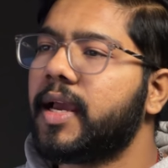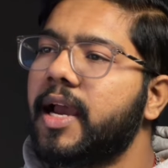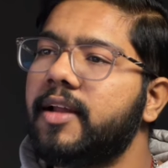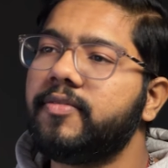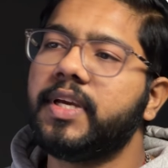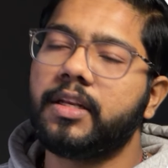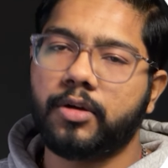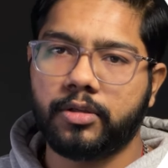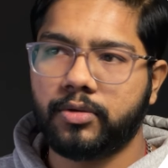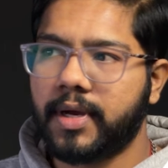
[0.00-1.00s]
And we can
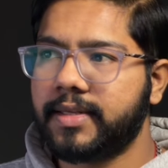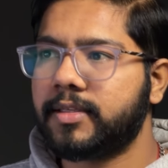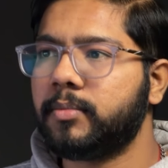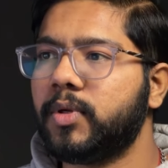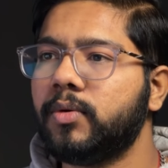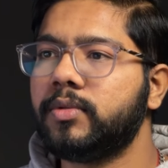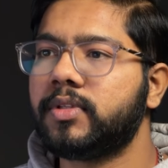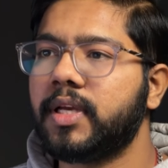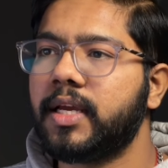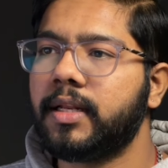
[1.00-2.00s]
also add some
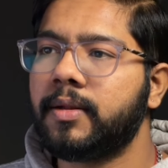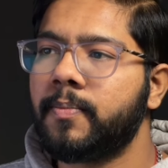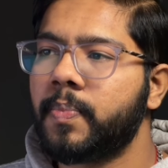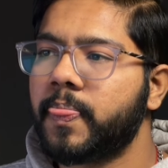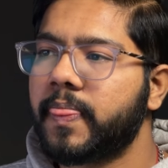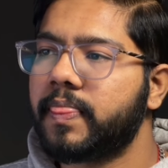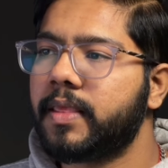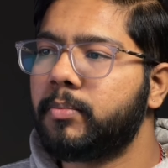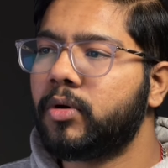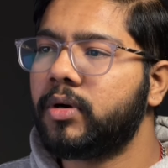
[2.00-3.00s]
notes, and
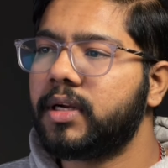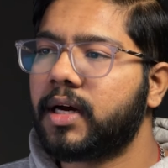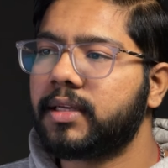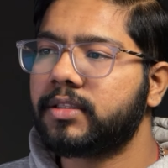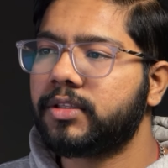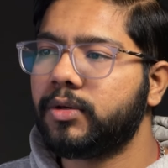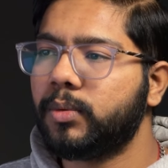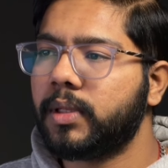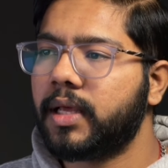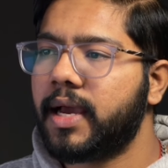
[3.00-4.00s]
the more tasks you
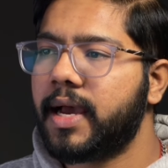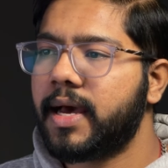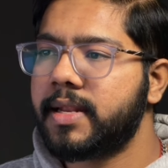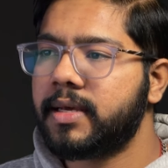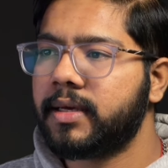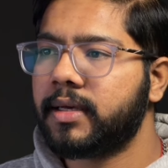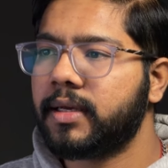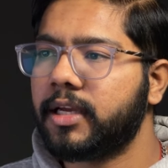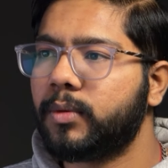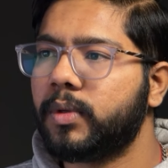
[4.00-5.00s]
will add,
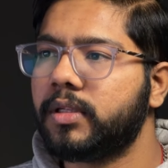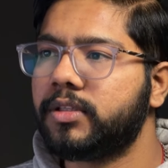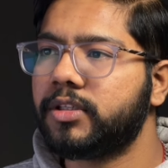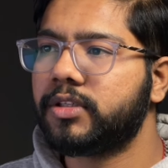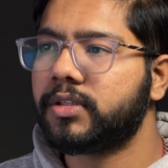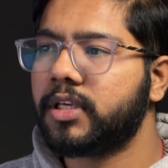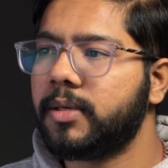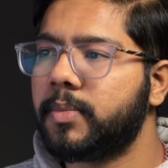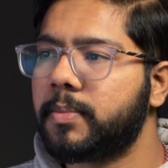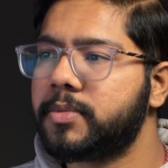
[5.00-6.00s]
it will just
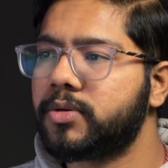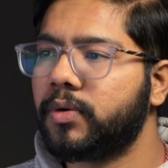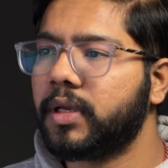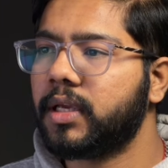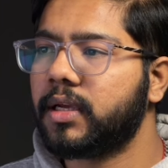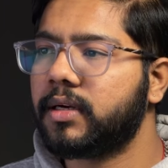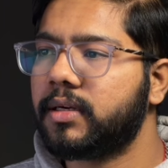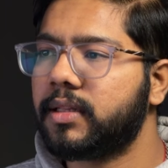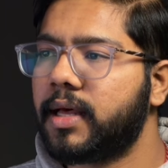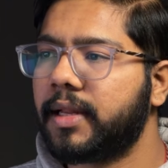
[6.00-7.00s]
keep up showing
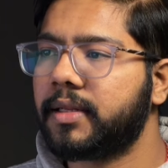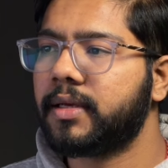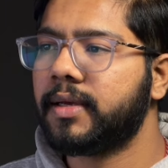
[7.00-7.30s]
here that